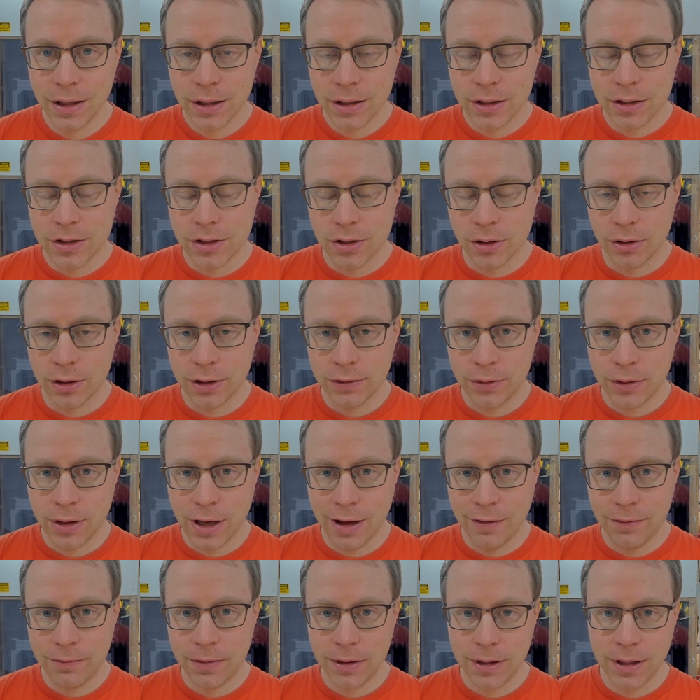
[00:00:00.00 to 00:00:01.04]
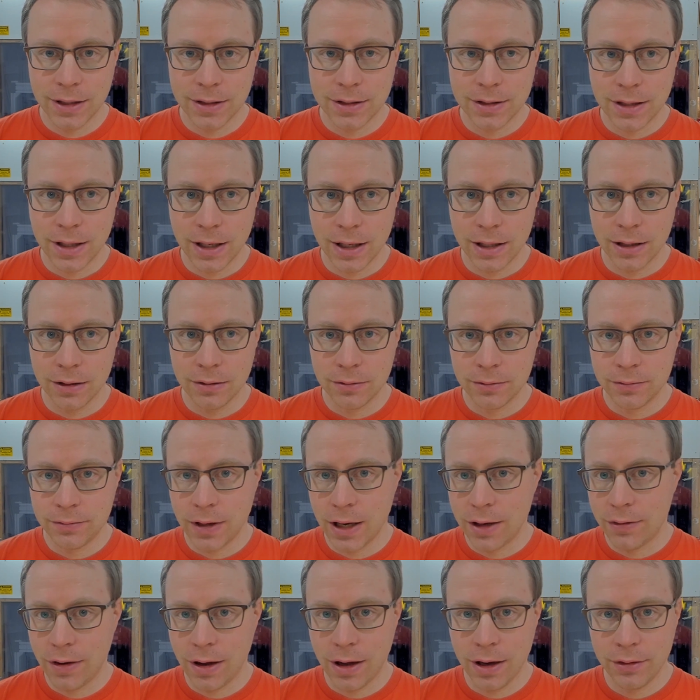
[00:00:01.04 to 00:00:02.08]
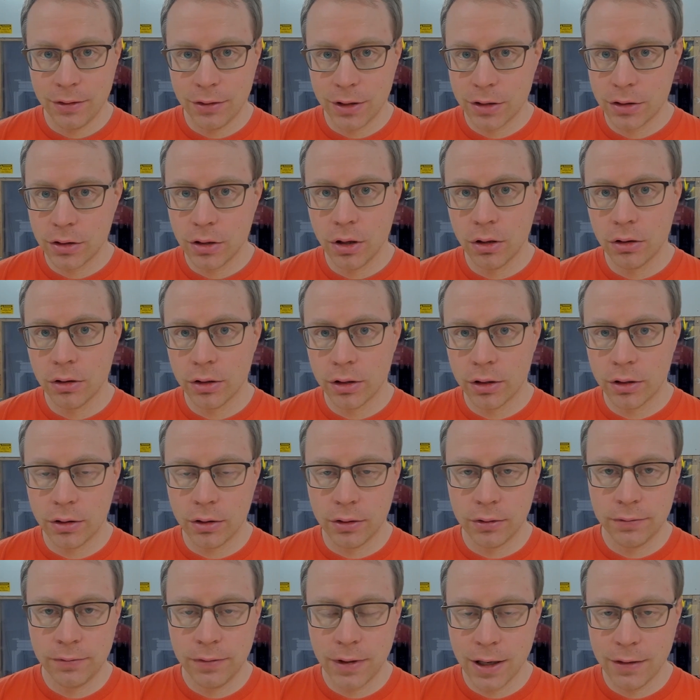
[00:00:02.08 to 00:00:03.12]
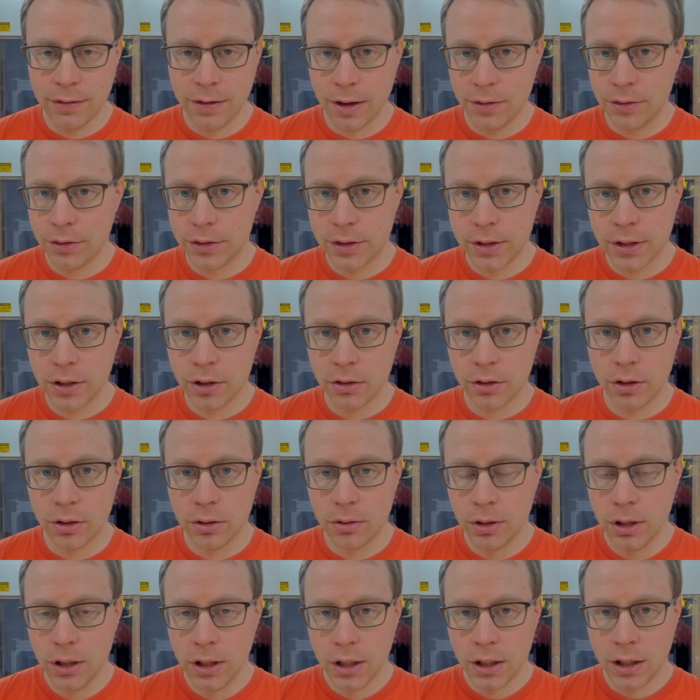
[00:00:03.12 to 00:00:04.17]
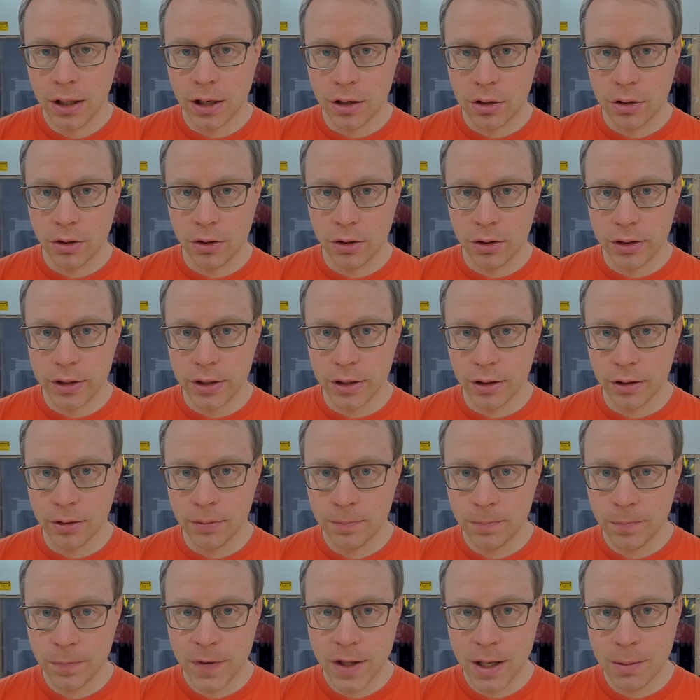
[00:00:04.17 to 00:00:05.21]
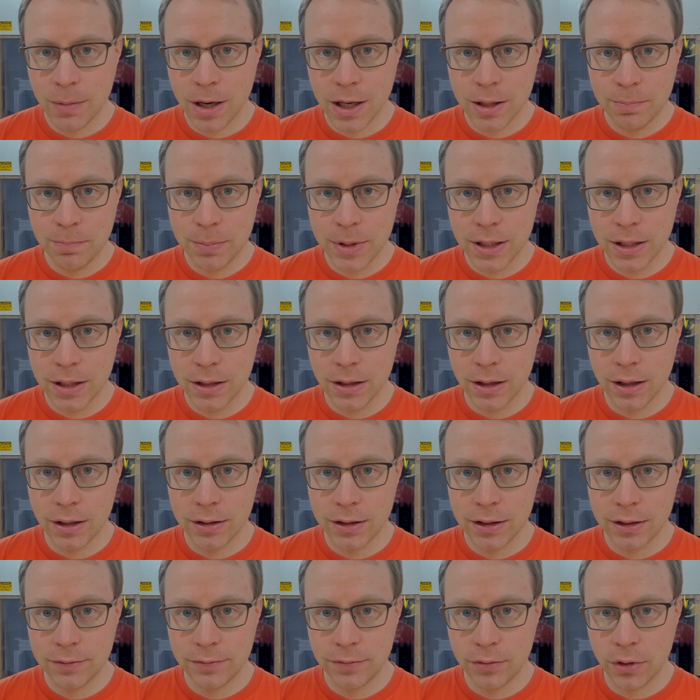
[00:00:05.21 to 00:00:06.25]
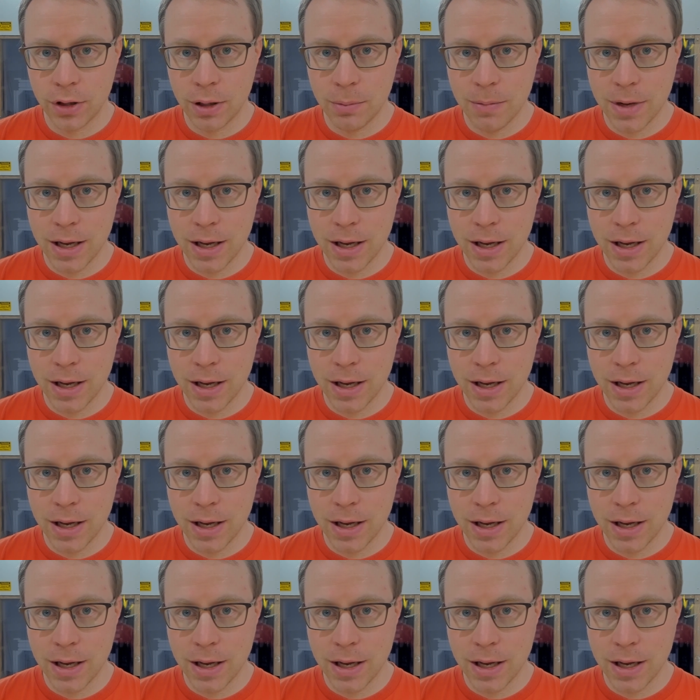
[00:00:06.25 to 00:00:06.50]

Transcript: So if you have, let's say, $500 or €500 accordion, there might be a need for a